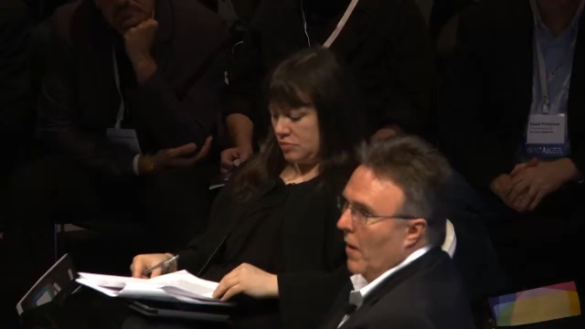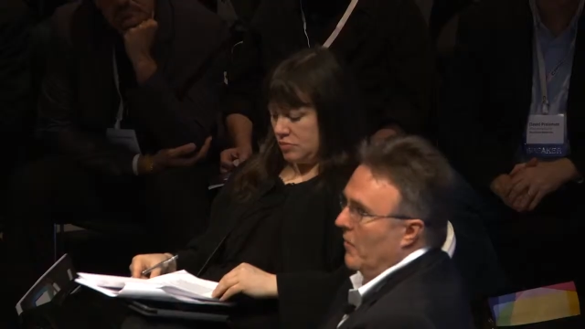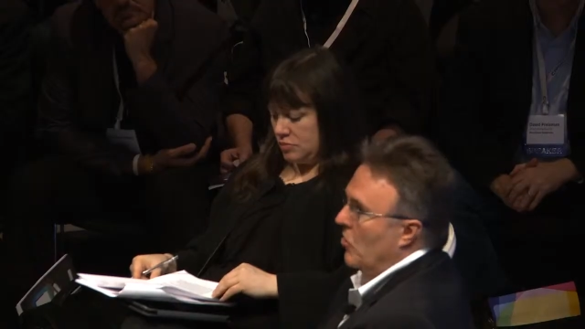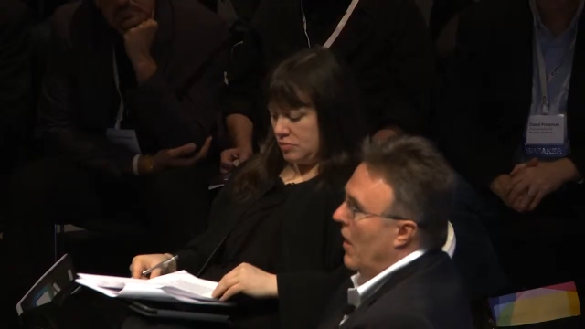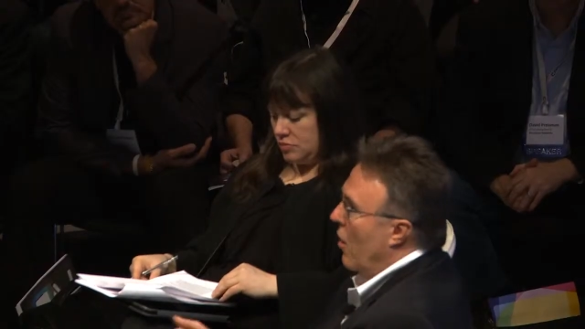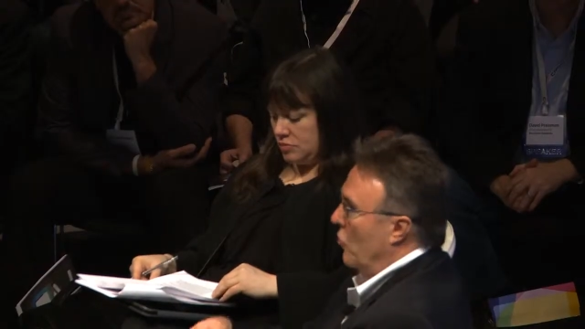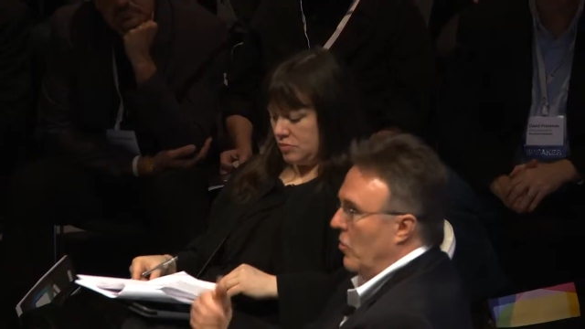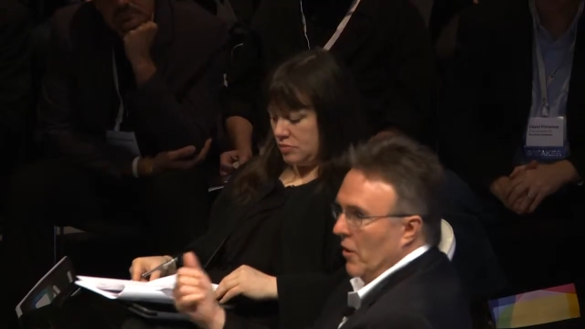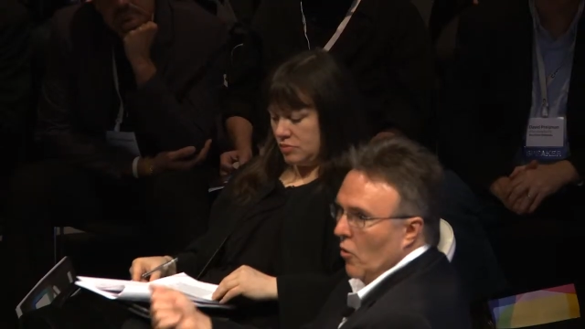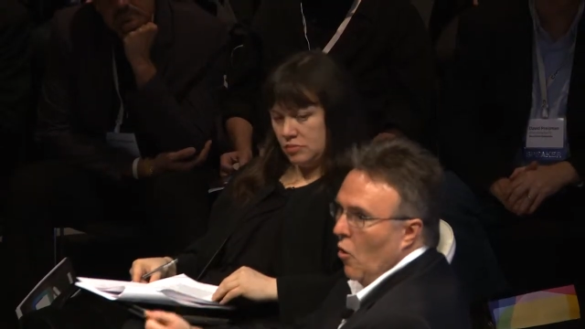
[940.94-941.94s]
Speaker 1: buy this couch,
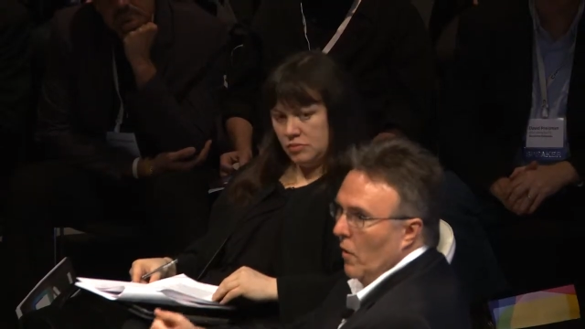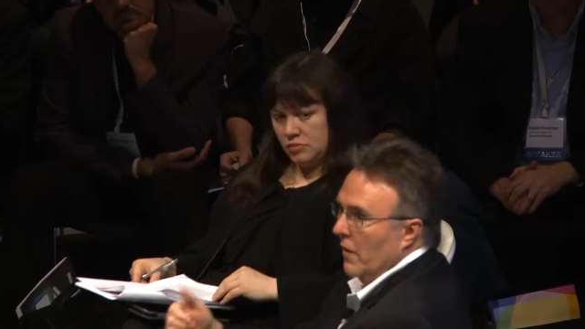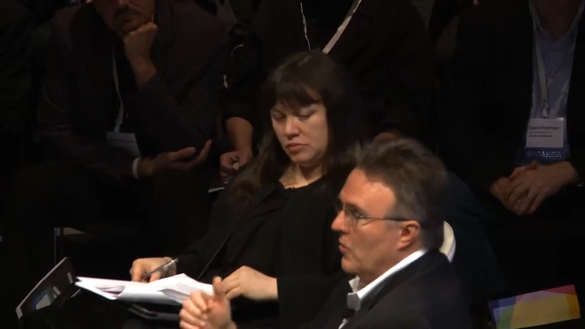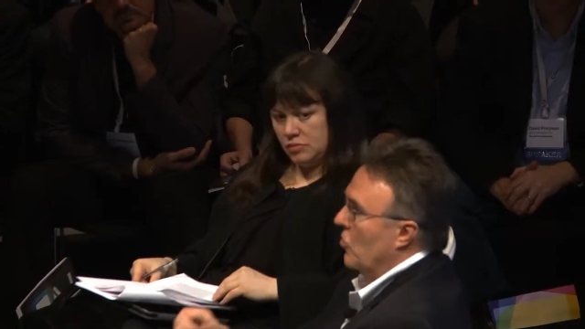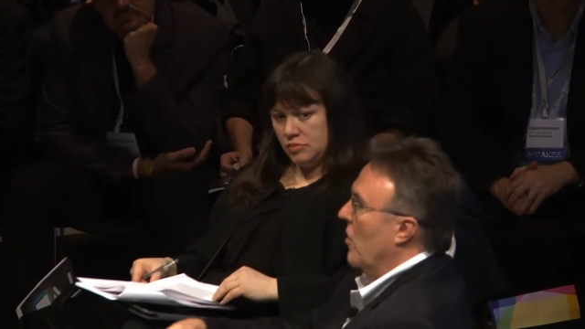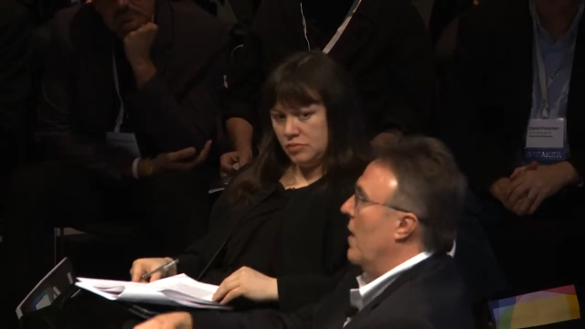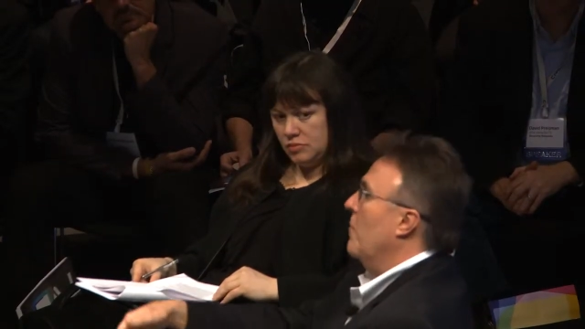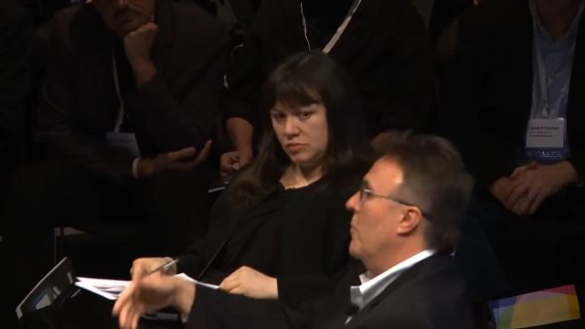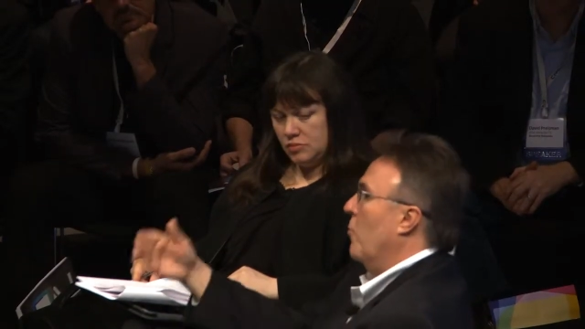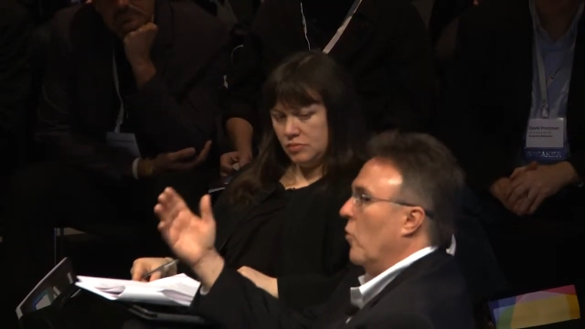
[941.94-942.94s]
they can call in,
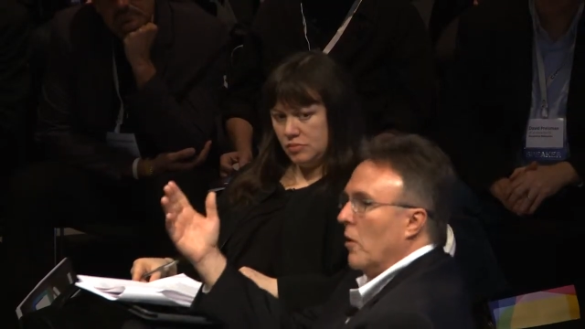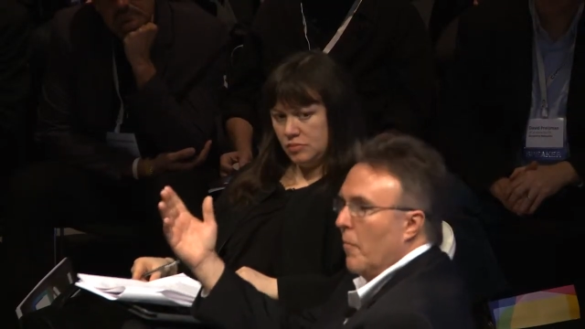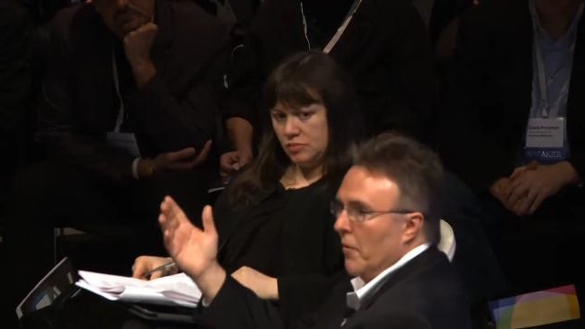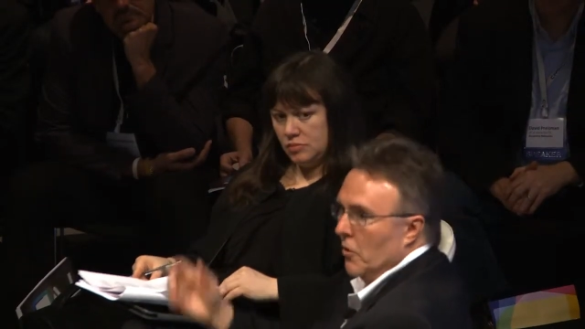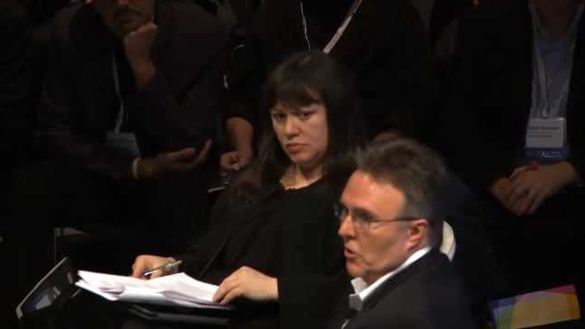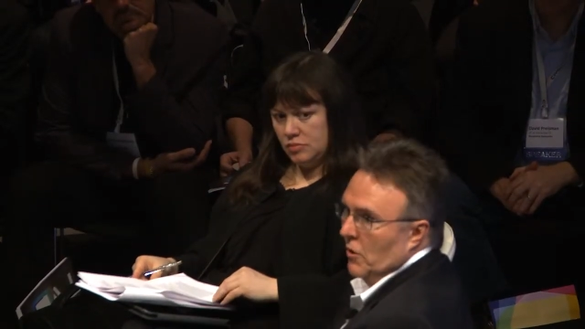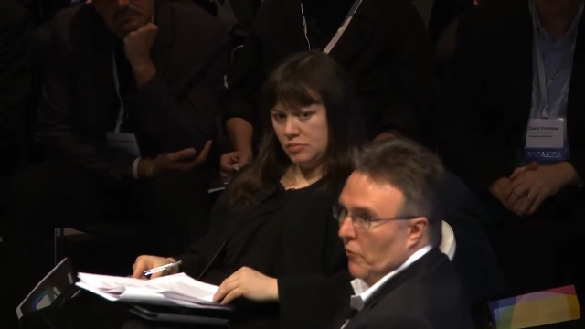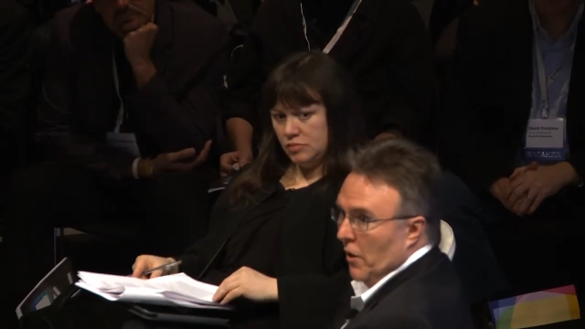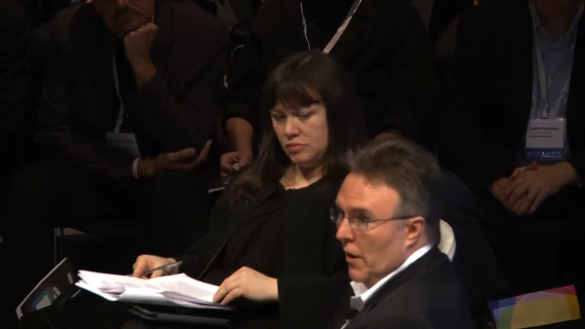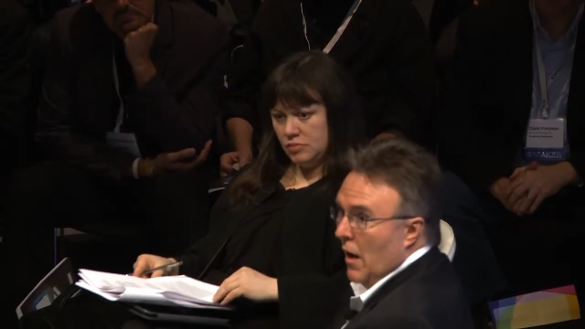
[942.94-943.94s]
Skype, you pull it up on the
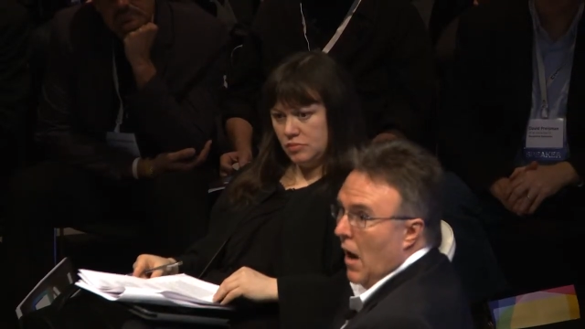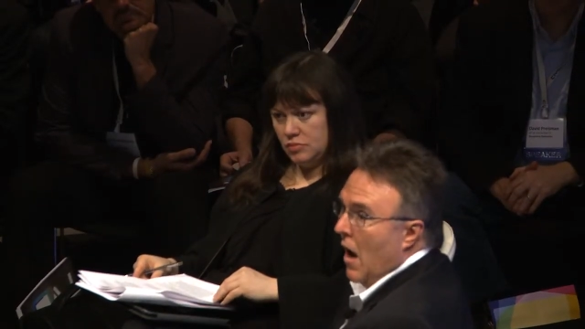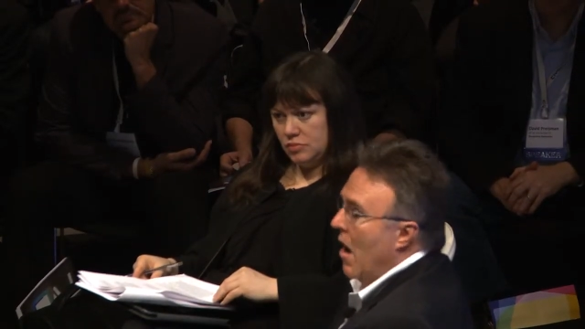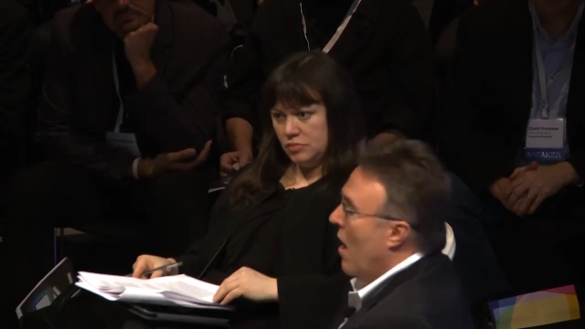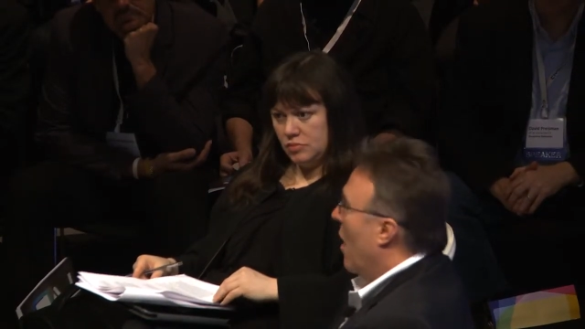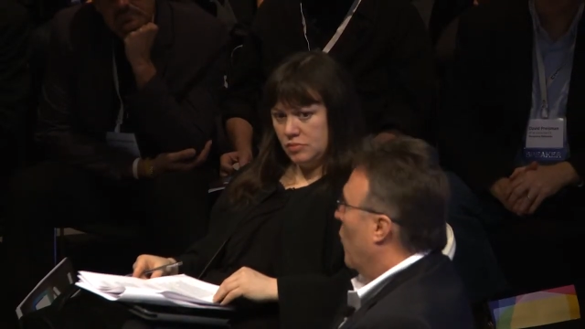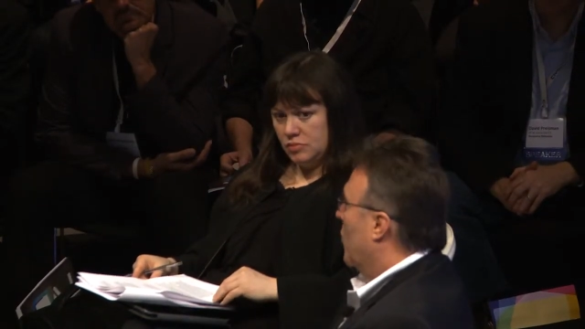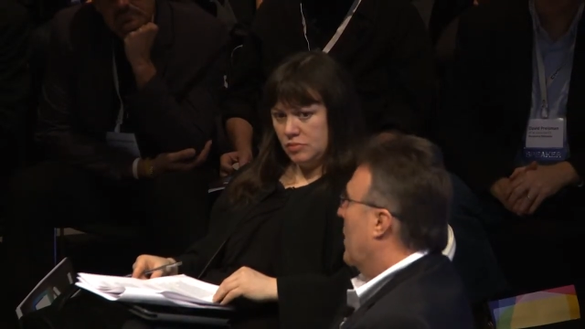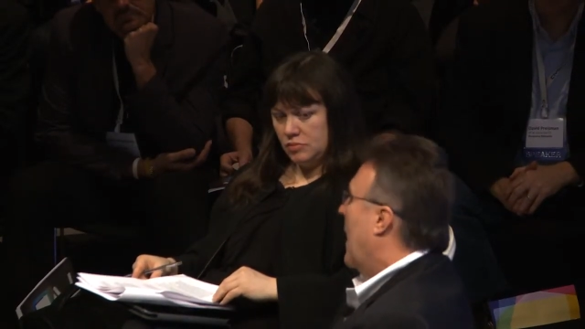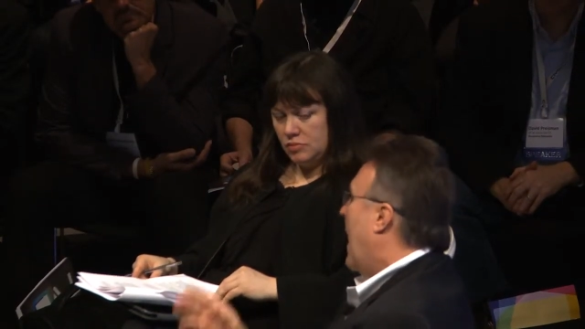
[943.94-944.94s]
TV with it.